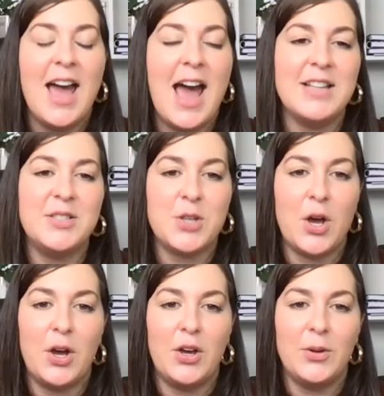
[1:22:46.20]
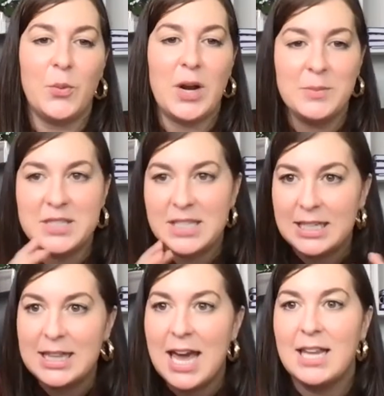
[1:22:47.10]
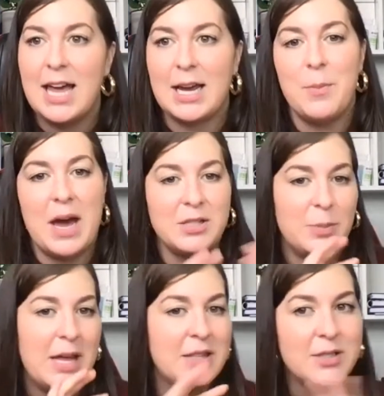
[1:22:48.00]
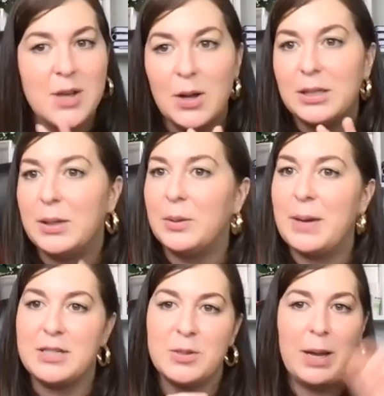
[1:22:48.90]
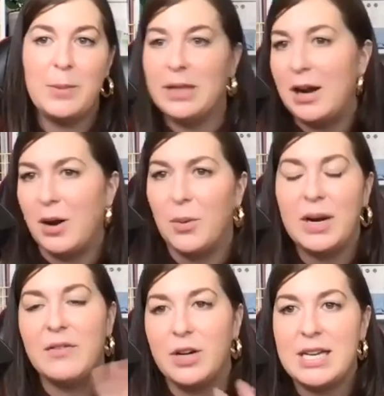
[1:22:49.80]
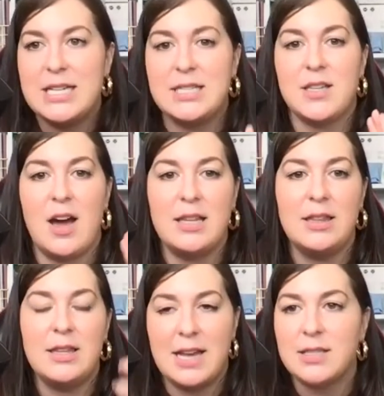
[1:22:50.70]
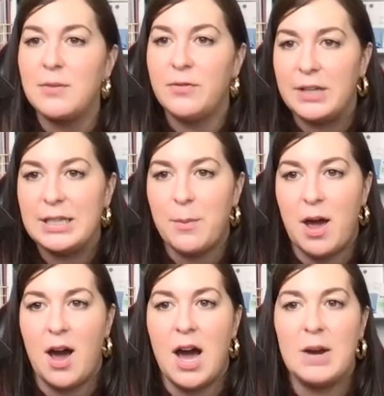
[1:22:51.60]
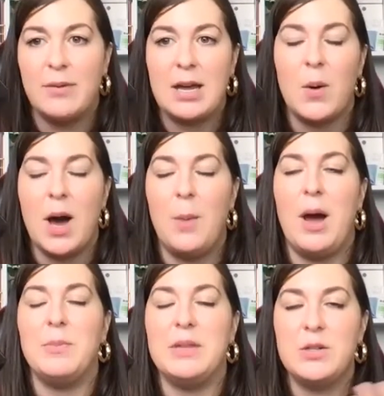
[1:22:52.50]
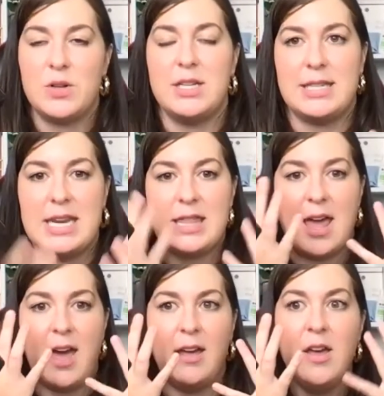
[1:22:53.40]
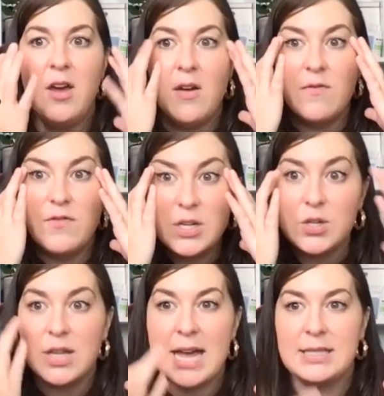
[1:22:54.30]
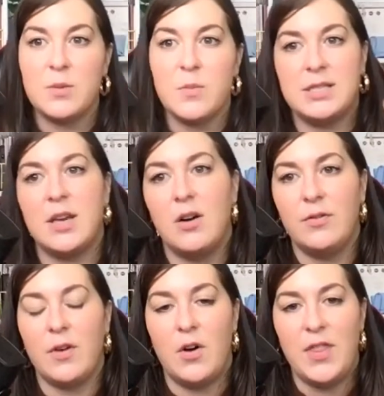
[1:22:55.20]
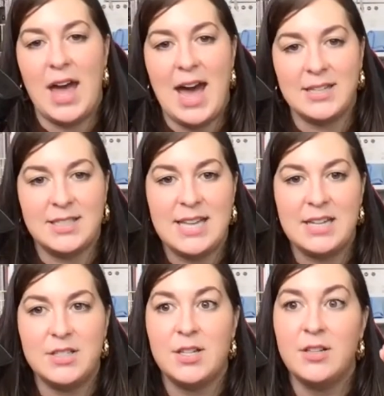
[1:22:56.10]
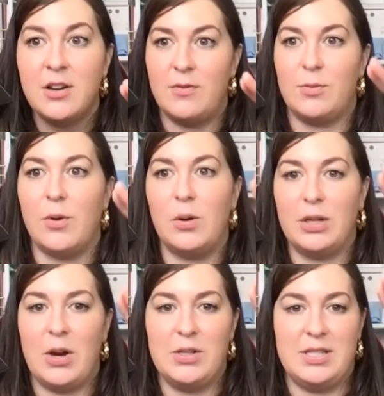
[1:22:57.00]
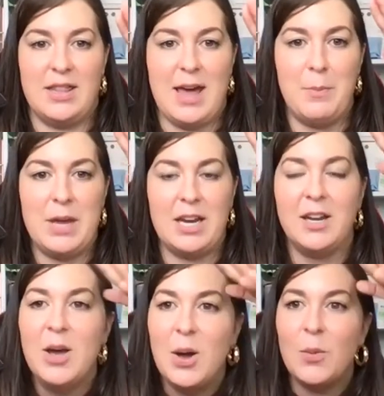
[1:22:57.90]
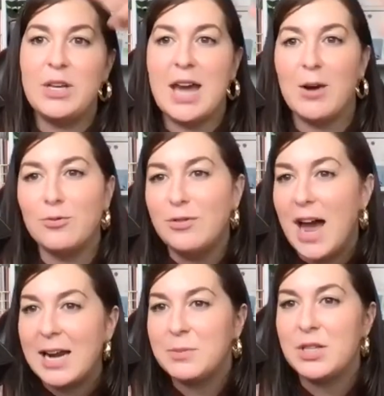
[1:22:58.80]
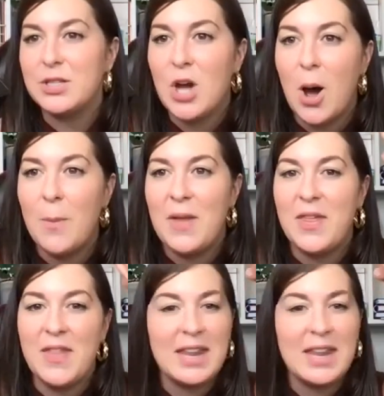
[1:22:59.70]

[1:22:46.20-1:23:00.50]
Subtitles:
And so when I'm sitting there, like about to play the solo, about to play Bolero, whatever it is, as I'm feeling my heart rate go up, I'm literally sitting there visualizing myself on that ascent of a roller coaster, that bit where you get right up to the top and then they